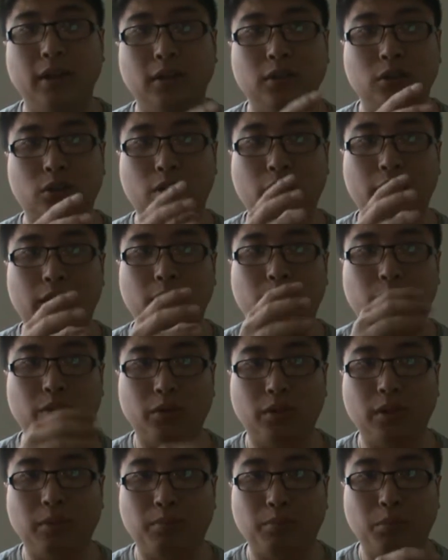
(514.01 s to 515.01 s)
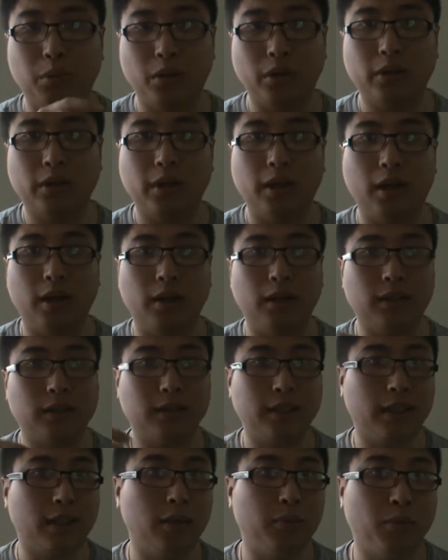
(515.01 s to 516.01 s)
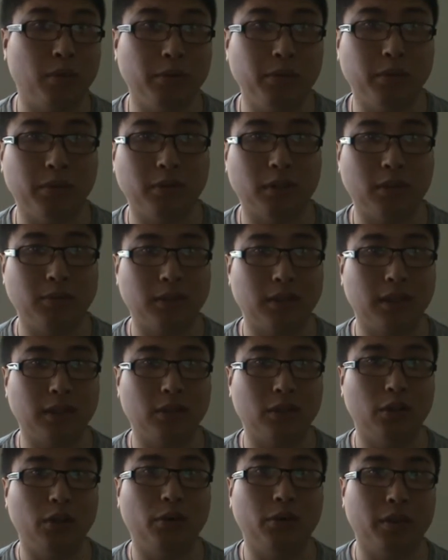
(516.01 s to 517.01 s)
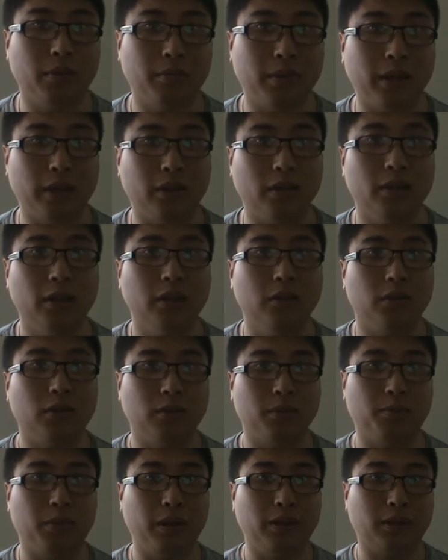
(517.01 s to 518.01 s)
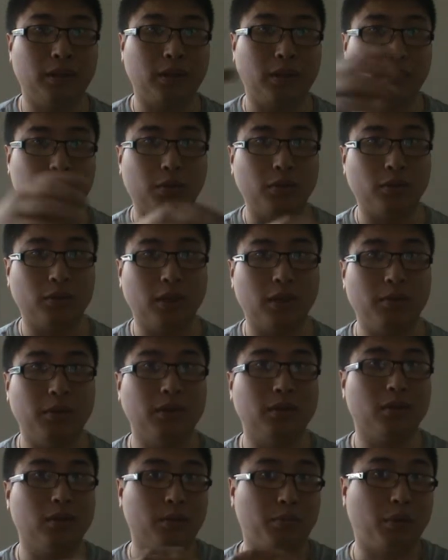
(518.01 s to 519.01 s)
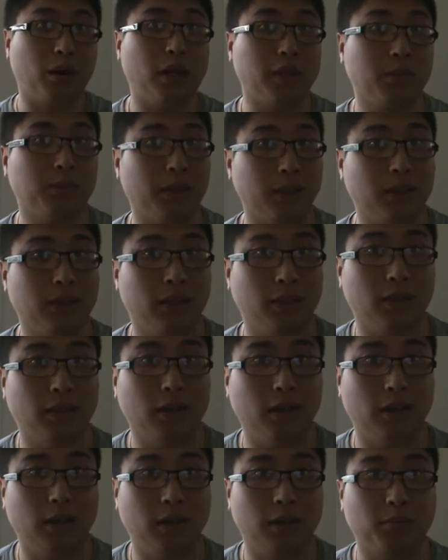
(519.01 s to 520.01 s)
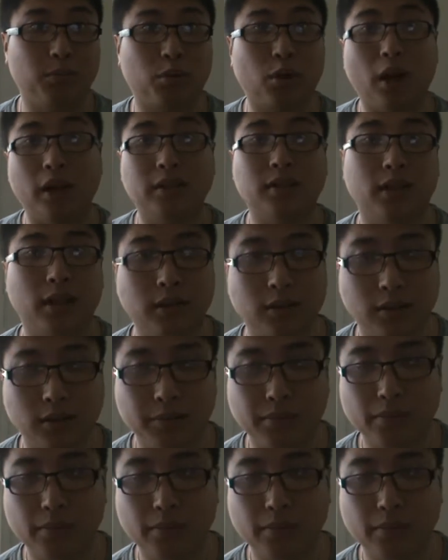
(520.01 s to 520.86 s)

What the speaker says: to try to really book a second appointment with them to get to know them better, to basically put them into the prospecting process.